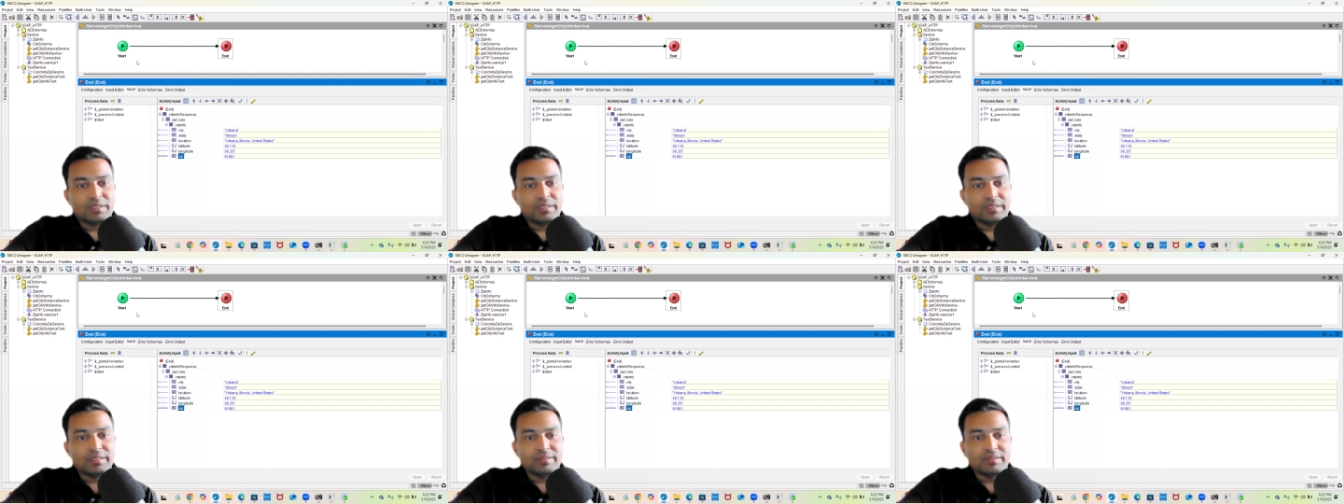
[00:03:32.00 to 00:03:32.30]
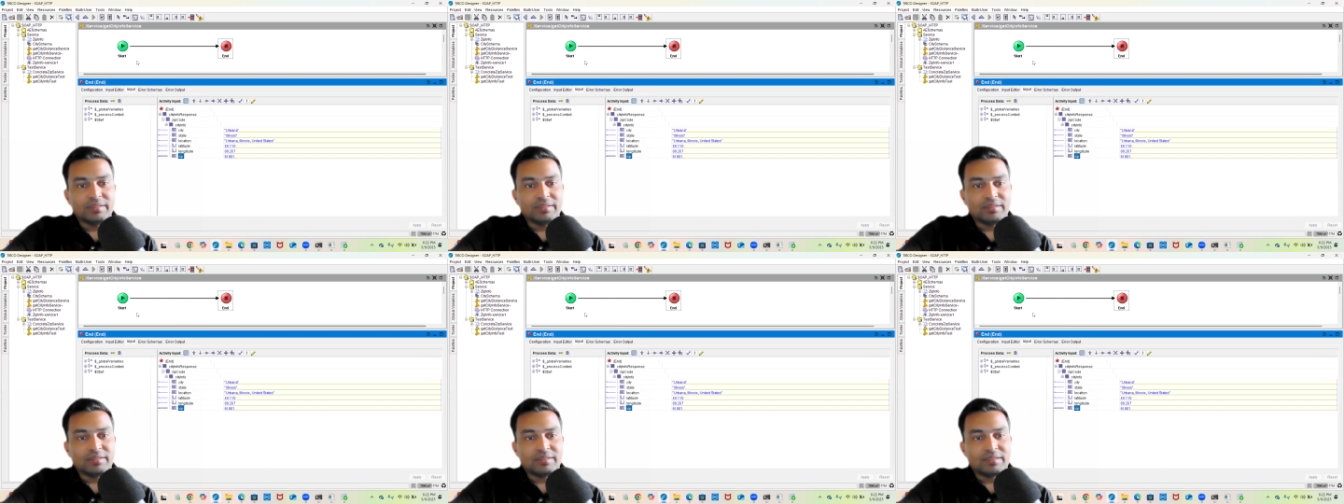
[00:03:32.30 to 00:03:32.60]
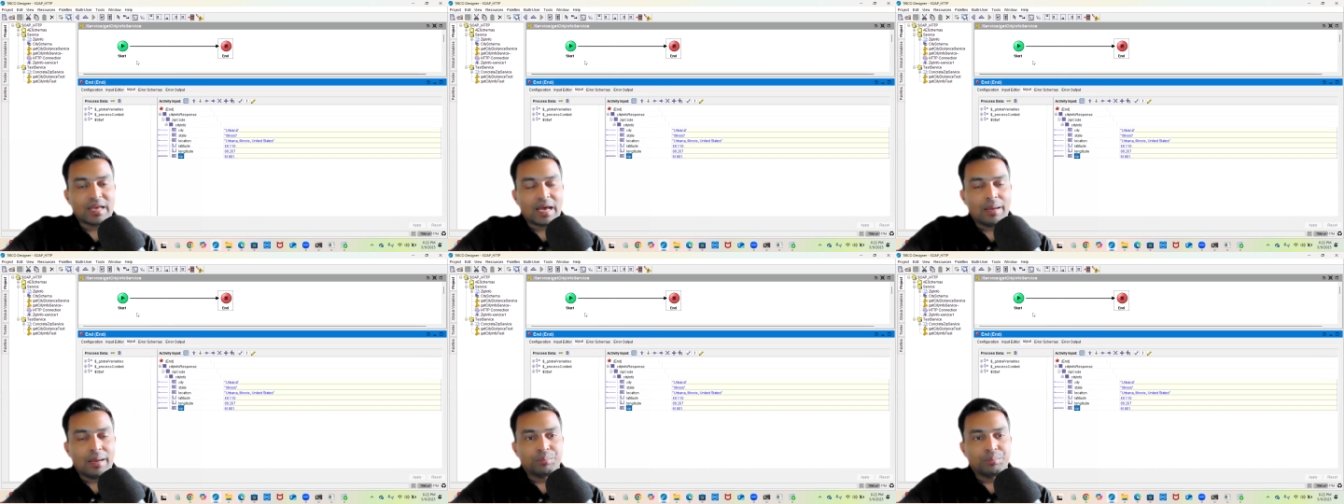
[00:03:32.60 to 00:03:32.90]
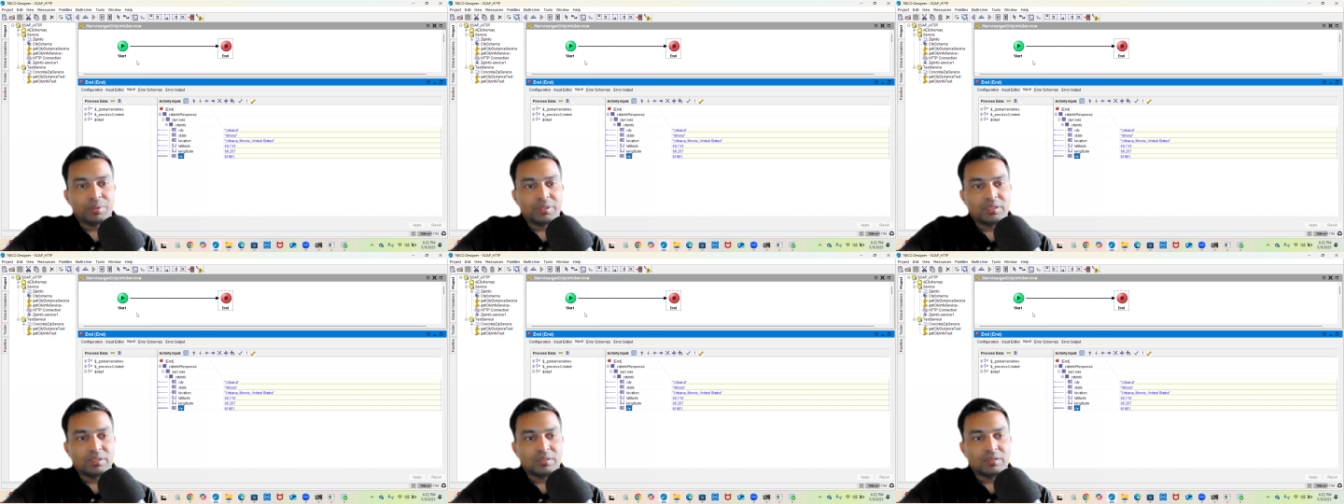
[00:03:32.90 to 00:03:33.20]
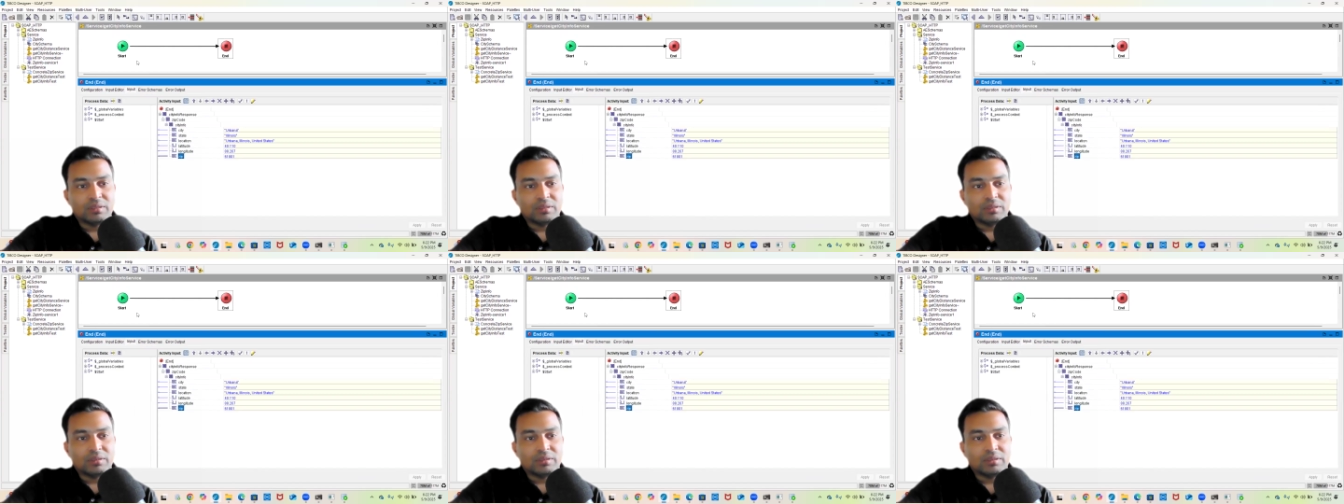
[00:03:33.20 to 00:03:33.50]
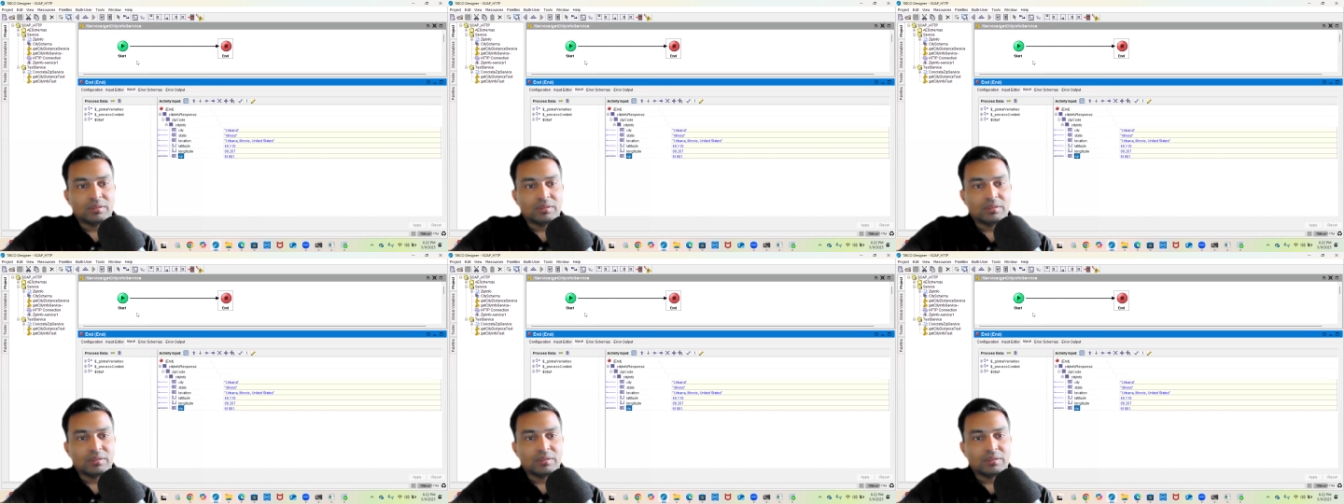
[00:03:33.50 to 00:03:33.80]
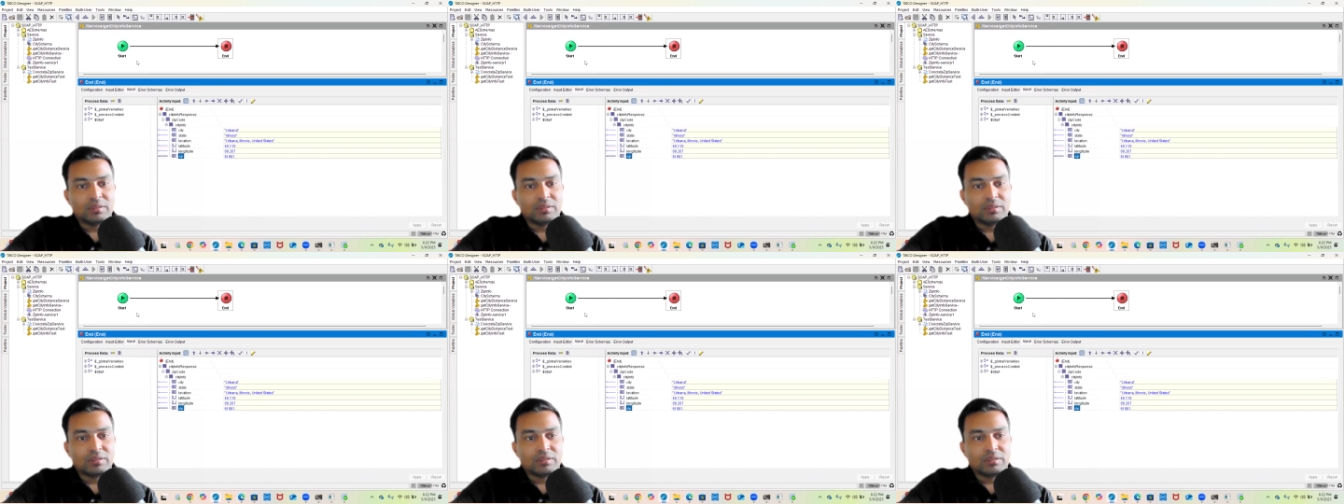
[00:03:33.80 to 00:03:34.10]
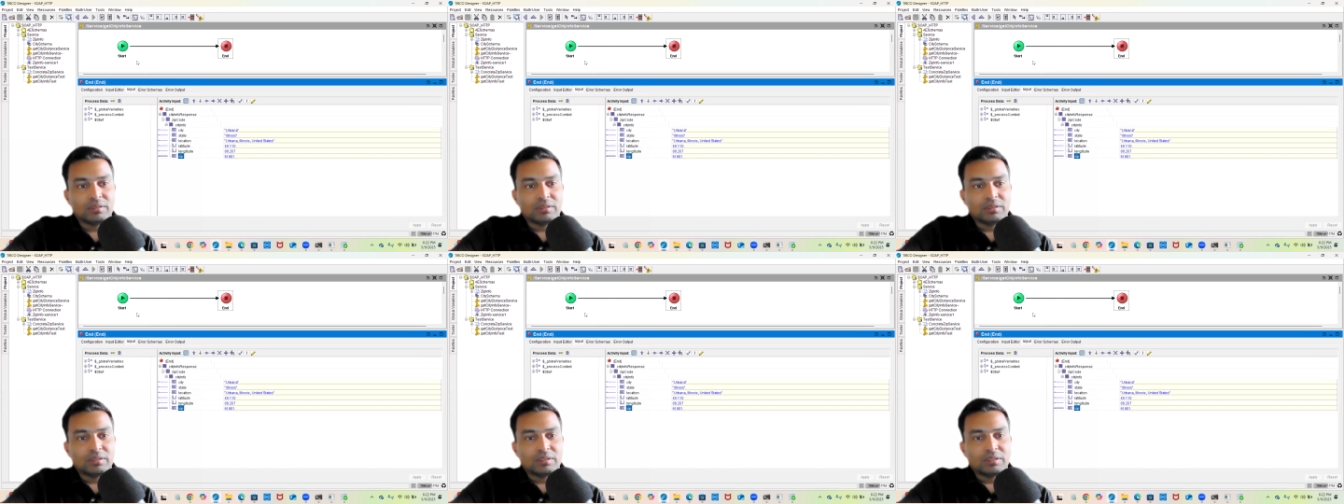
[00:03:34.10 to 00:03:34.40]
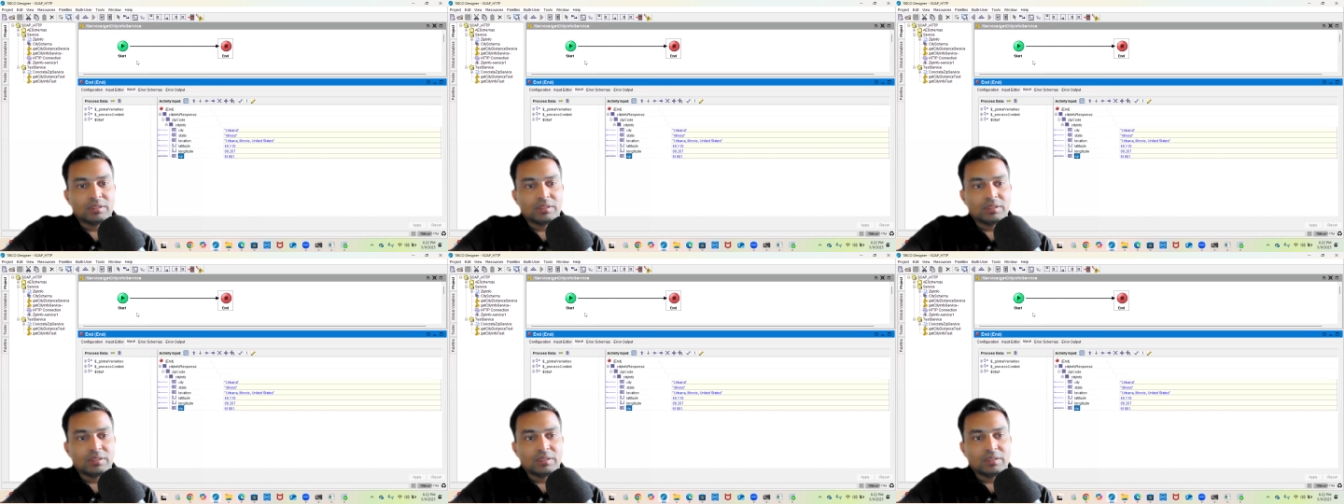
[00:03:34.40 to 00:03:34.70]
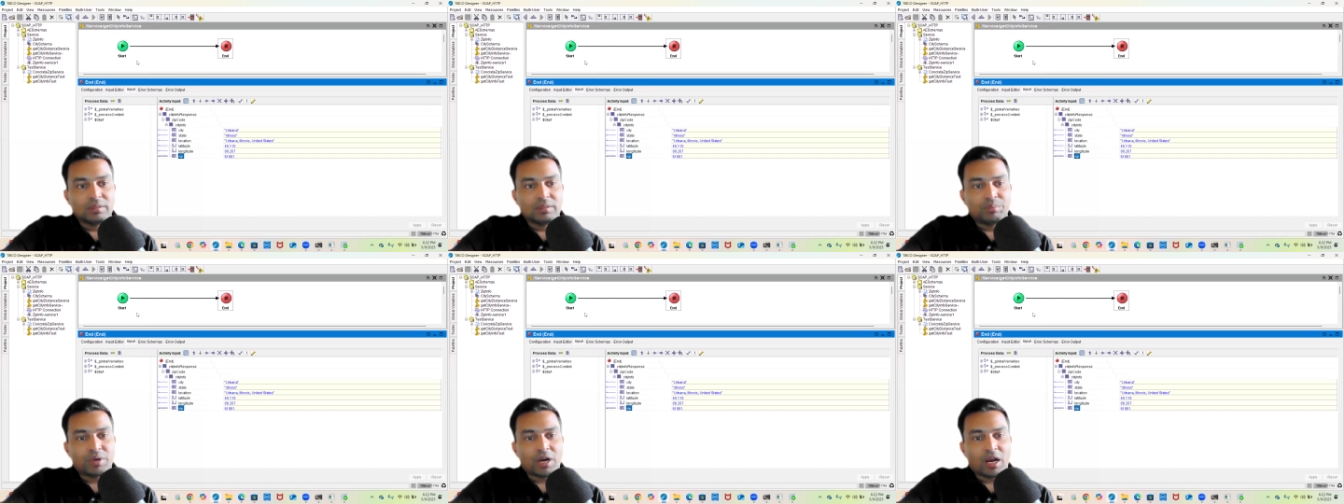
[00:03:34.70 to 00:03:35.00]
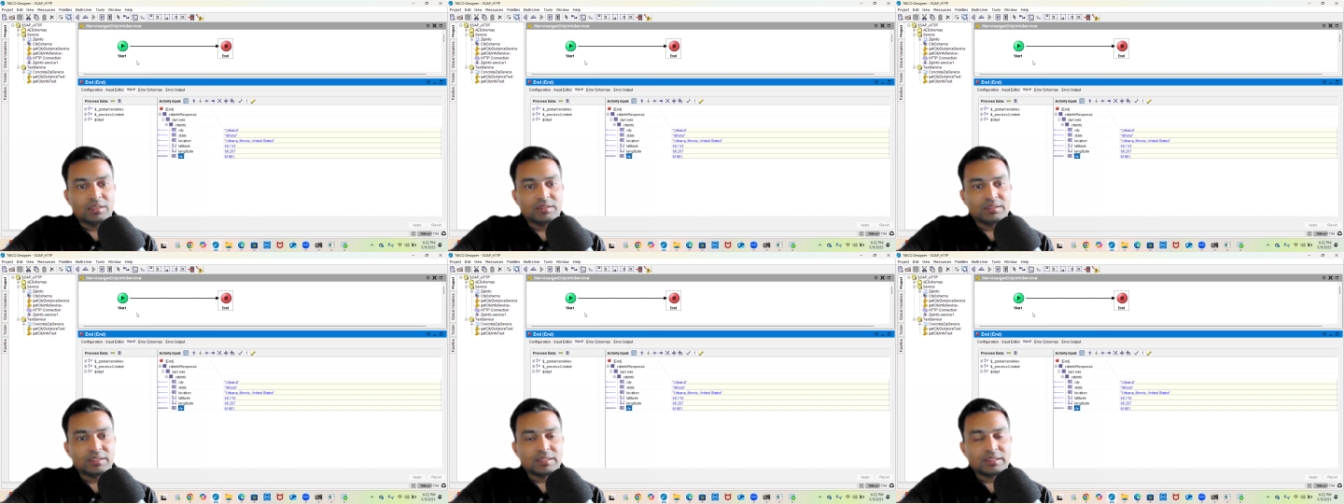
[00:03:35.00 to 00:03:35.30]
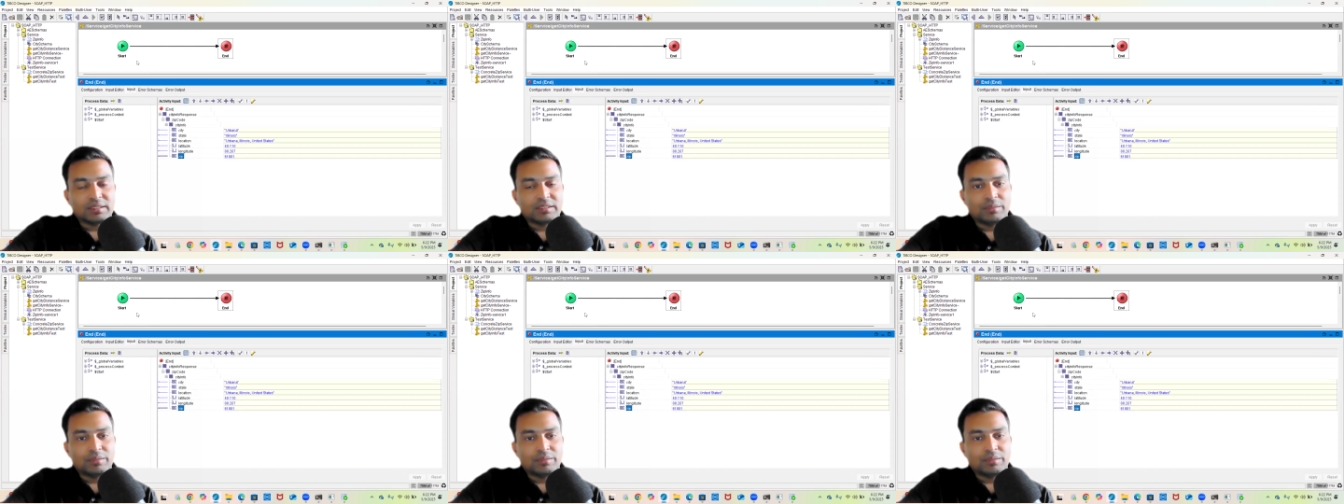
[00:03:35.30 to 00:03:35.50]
this is a sample project